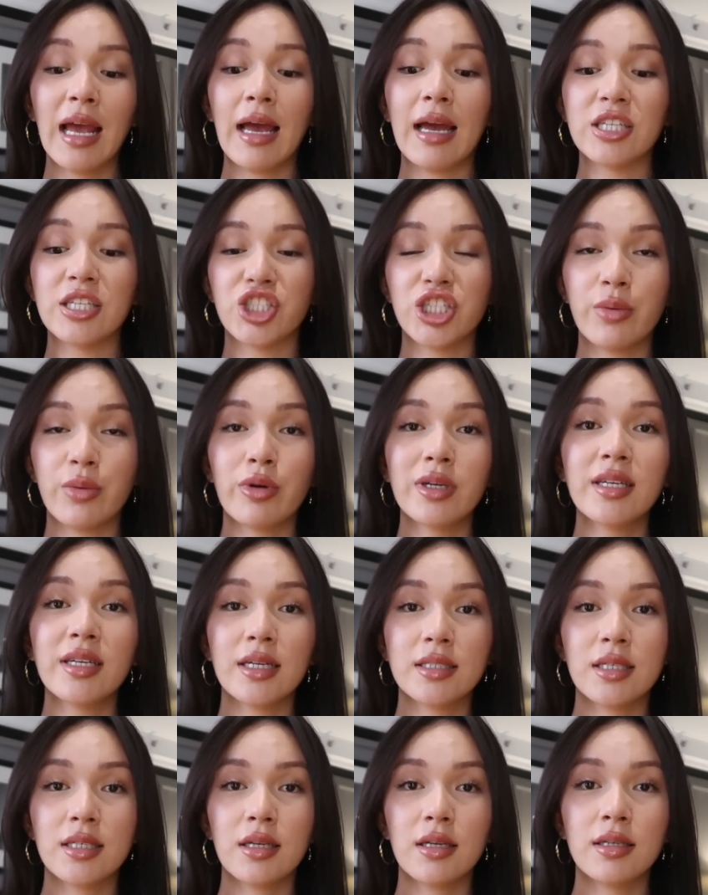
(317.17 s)
and she
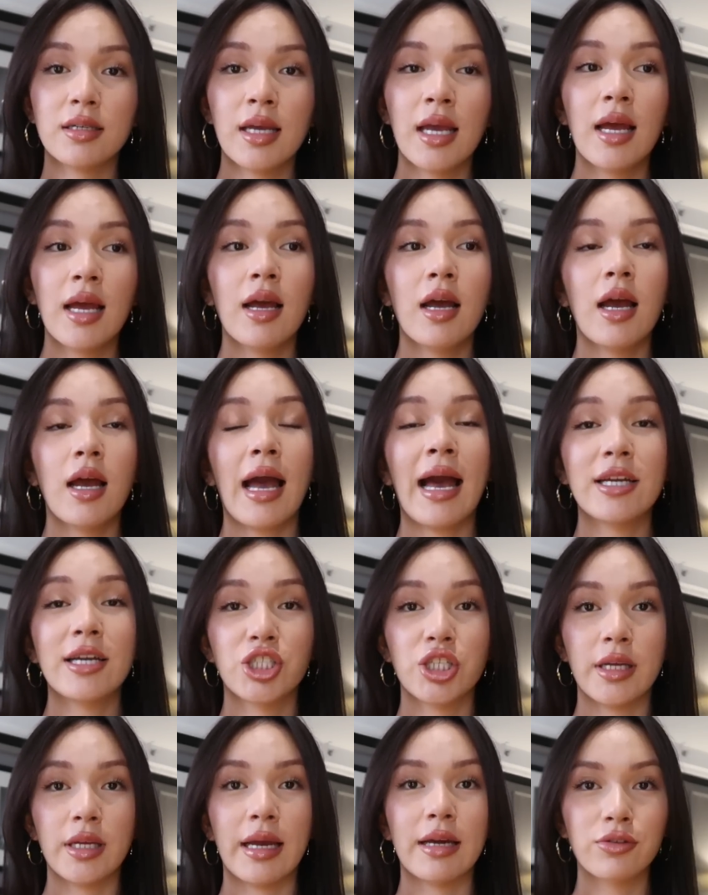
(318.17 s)
predicted,
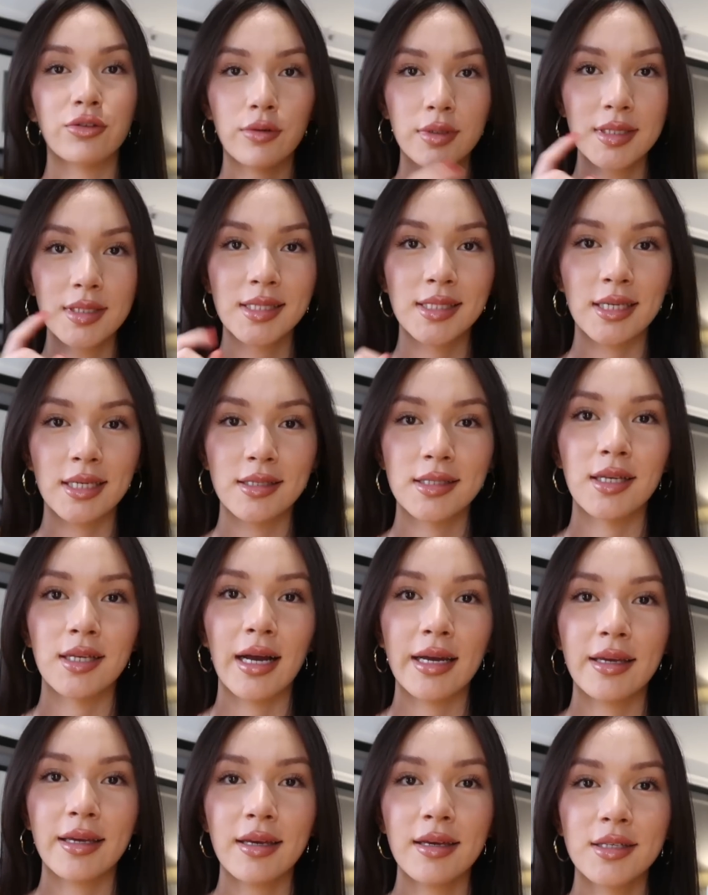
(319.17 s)
actually, I talked to 6
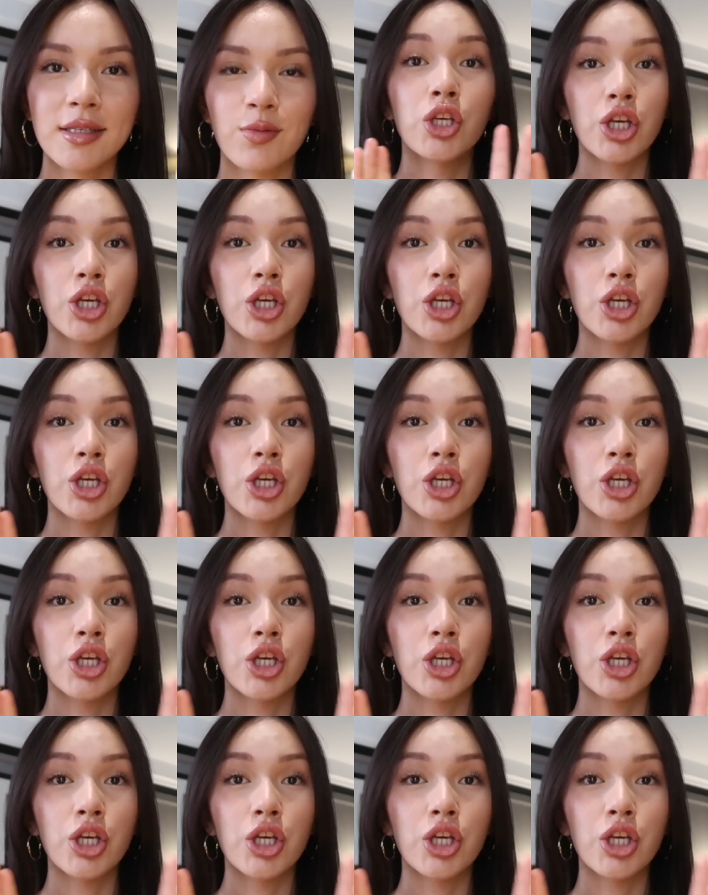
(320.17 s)
psychics.